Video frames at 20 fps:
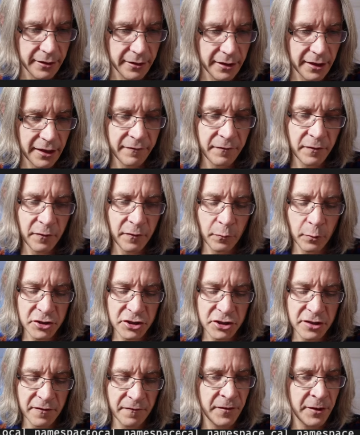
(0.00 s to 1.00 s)
If you've
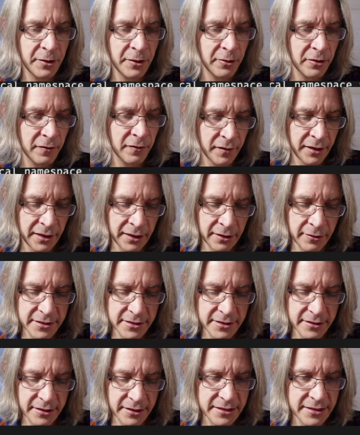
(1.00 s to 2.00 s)
watched a few of the videos
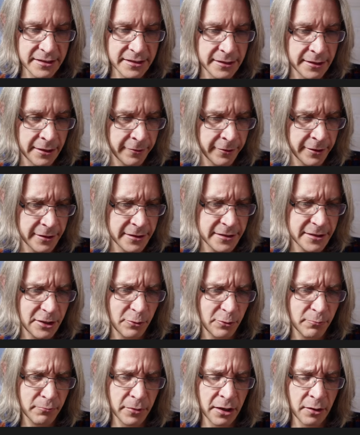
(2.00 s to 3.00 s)
in this series,
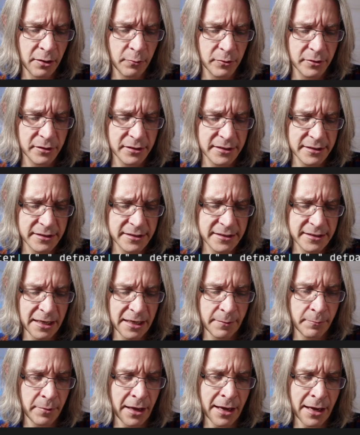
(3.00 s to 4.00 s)
you might want to
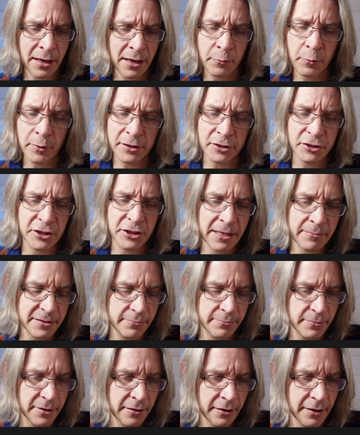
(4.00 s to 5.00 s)
skip ahead one chapter
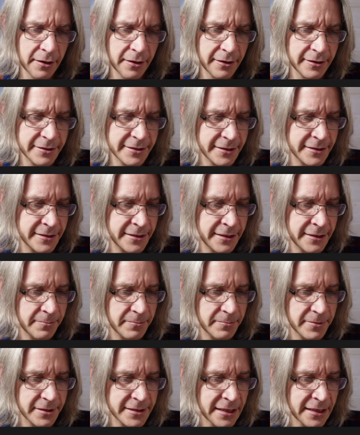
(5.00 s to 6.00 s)
marker as I set
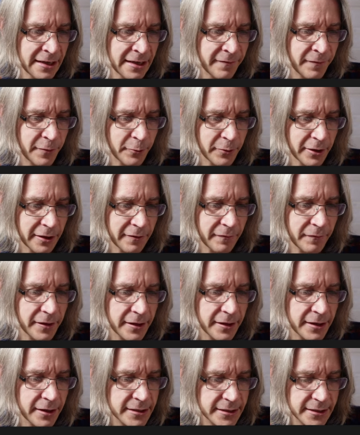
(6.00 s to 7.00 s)
up the scaffolding for
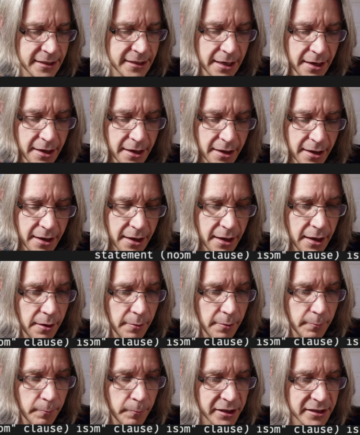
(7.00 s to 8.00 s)
this.
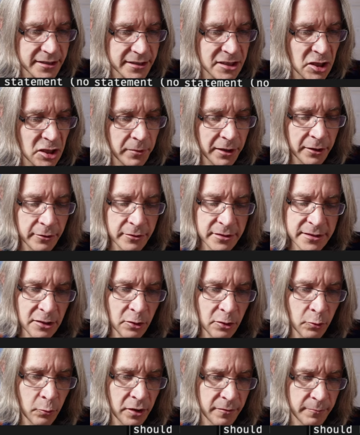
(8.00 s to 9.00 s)
But assuming you're
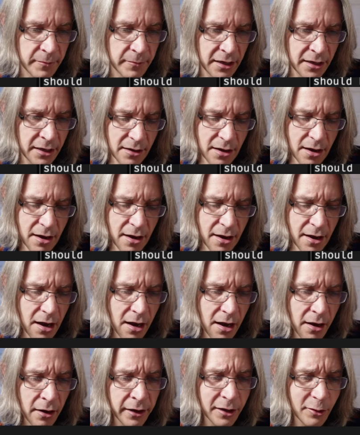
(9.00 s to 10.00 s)
still with me,
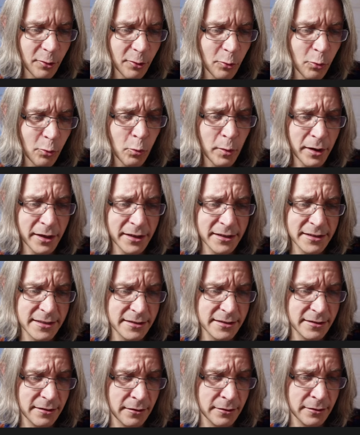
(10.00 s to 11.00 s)
I always
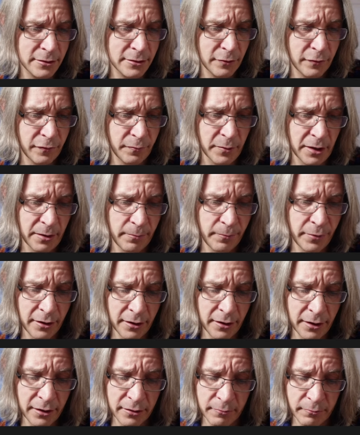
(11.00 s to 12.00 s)
start off my
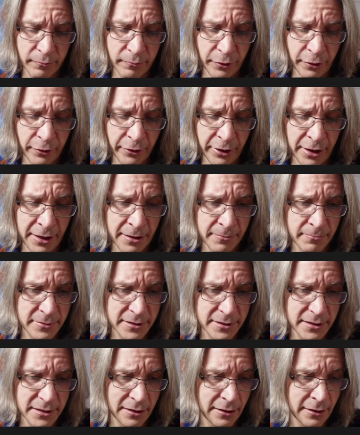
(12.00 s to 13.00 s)
Python
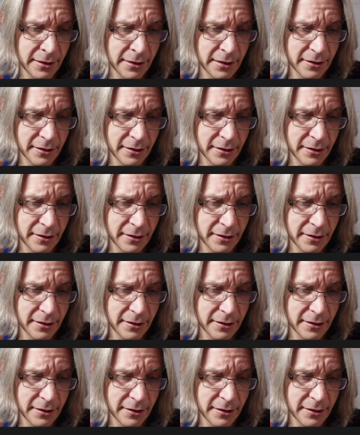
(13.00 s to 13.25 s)
programs like